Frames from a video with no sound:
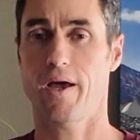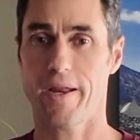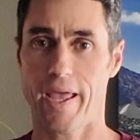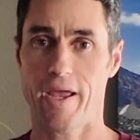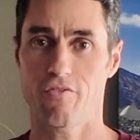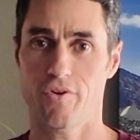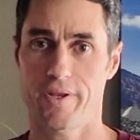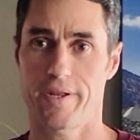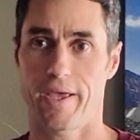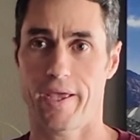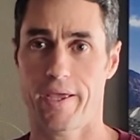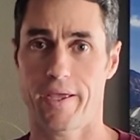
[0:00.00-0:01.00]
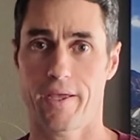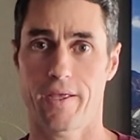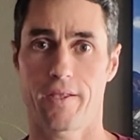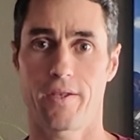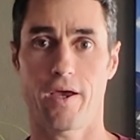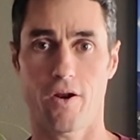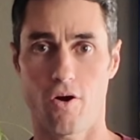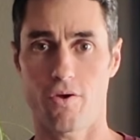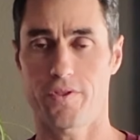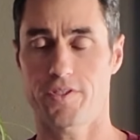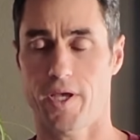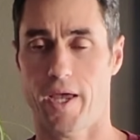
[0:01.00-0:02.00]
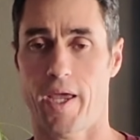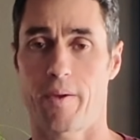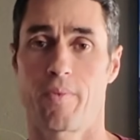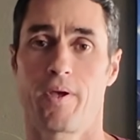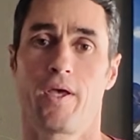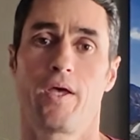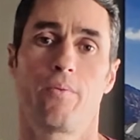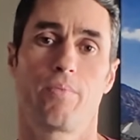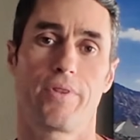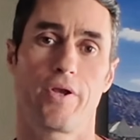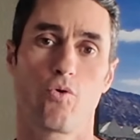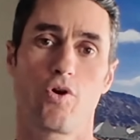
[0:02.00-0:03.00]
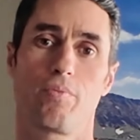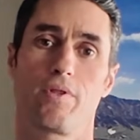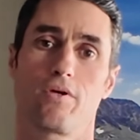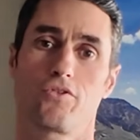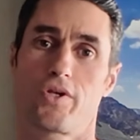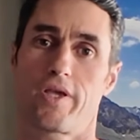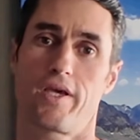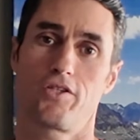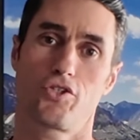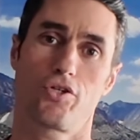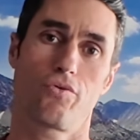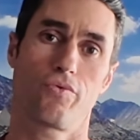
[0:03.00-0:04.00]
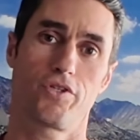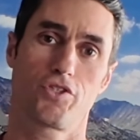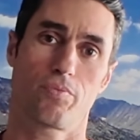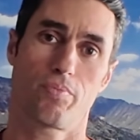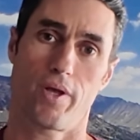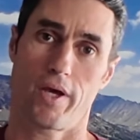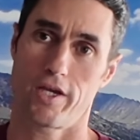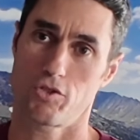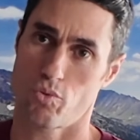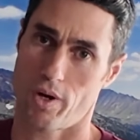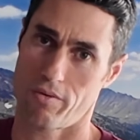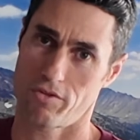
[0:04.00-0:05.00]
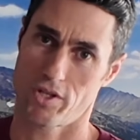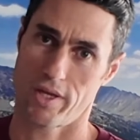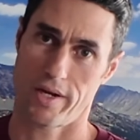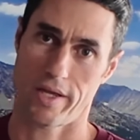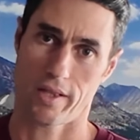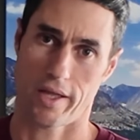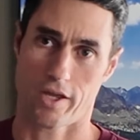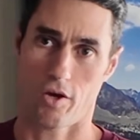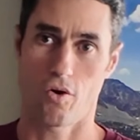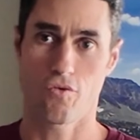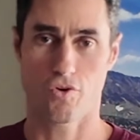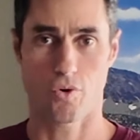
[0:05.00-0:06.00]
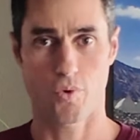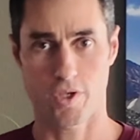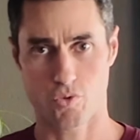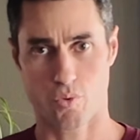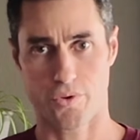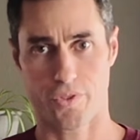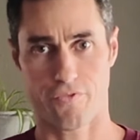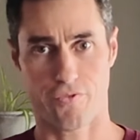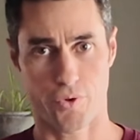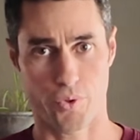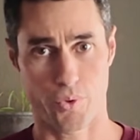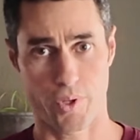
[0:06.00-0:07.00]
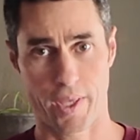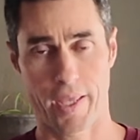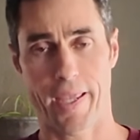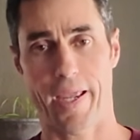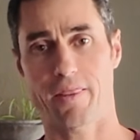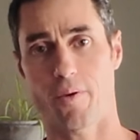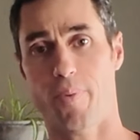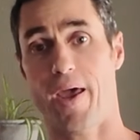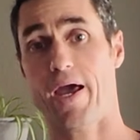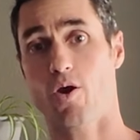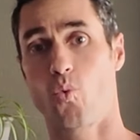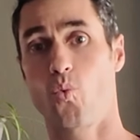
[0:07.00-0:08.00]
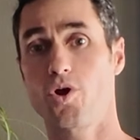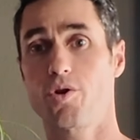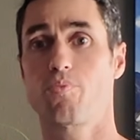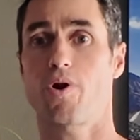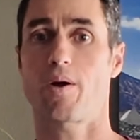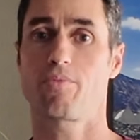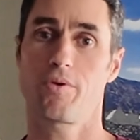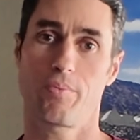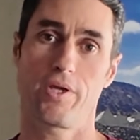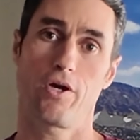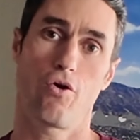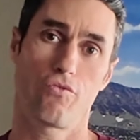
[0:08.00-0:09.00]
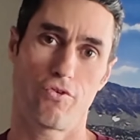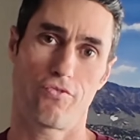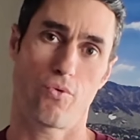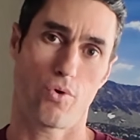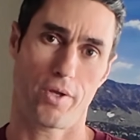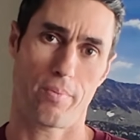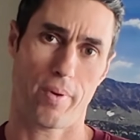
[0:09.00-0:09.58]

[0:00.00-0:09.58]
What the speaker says: every day, not all the time, but there would be those occasional resupplies where I was getting like over a week's worth of food, and the pack would probably be over 40